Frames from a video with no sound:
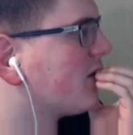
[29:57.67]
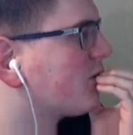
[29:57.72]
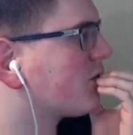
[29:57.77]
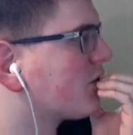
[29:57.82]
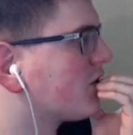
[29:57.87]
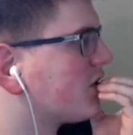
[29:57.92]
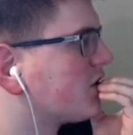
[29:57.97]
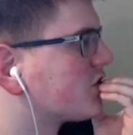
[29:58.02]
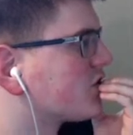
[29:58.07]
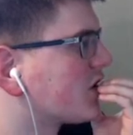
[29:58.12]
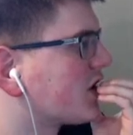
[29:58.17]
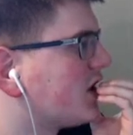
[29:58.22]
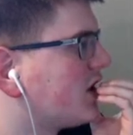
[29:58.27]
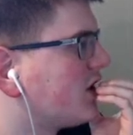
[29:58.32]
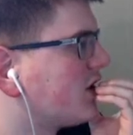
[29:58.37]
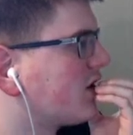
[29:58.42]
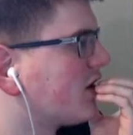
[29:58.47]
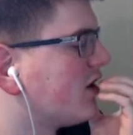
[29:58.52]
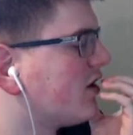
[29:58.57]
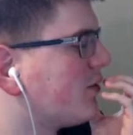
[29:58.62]
pretty tricky to
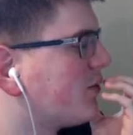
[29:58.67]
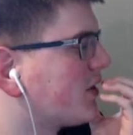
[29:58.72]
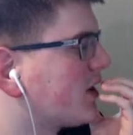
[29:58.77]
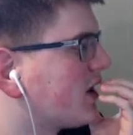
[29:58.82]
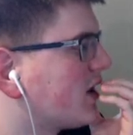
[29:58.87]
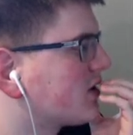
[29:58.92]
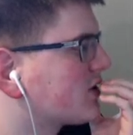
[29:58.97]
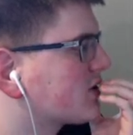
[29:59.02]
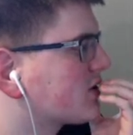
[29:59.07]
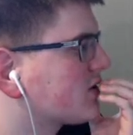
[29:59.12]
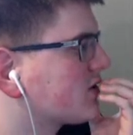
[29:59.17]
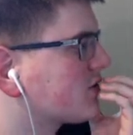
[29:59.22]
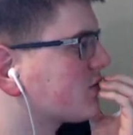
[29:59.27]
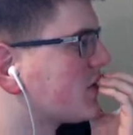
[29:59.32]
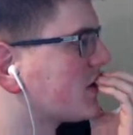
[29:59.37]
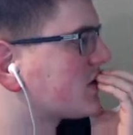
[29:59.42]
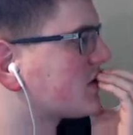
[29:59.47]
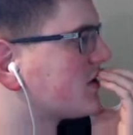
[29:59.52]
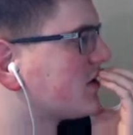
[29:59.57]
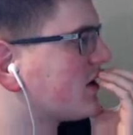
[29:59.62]
go up against,
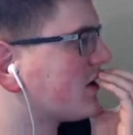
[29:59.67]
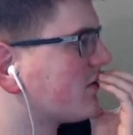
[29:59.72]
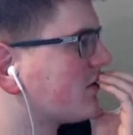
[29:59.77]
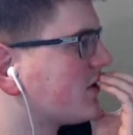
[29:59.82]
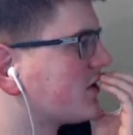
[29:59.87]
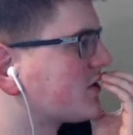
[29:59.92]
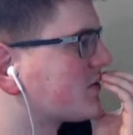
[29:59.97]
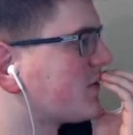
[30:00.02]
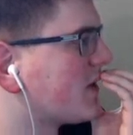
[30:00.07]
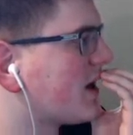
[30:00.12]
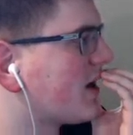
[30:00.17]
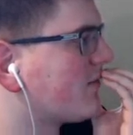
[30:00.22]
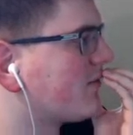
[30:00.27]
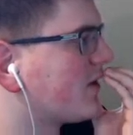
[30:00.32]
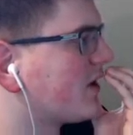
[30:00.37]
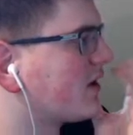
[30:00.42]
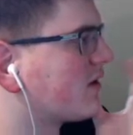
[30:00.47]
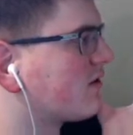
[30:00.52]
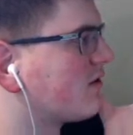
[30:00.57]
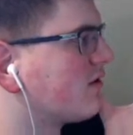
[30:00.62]
especially like when they spam
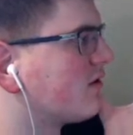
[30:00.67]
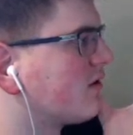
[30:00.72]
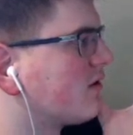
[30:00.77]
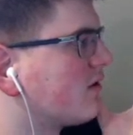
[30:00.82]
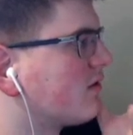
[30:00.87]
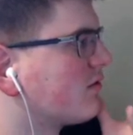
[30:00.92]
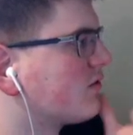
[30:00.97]
like their